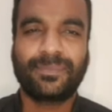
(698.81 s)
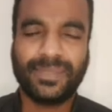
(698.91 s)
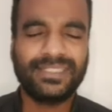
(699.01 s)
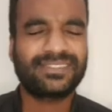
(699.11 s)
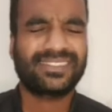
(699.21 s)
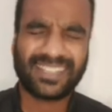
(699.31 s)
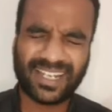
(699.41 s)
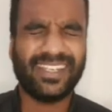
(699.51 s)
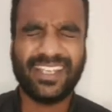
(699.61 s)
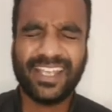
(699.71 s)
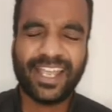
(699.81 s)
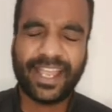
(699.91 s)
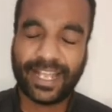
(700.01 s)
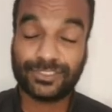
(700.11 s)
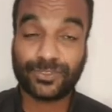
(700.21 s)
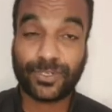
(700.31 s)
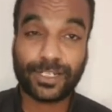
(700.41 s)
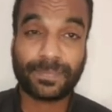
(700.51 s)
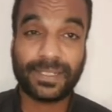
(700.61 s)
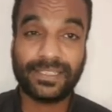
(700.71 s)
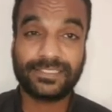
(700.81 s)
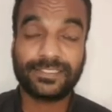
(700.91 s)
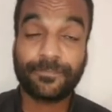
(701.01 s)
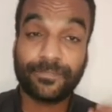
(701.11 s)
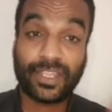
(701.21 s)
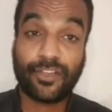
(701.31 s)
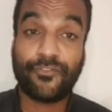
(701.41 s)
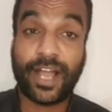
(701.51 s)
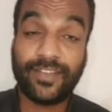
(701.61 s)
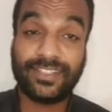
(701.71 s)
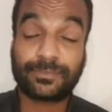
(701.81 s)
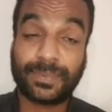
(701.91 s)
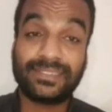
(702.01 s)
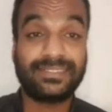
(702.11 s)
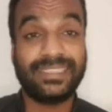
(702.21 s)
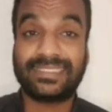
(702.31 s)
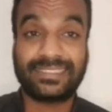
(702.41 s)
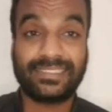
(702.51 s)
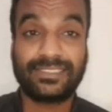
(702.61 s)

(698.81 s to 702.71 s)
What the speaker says: Please try. S square plus 5s plus 6.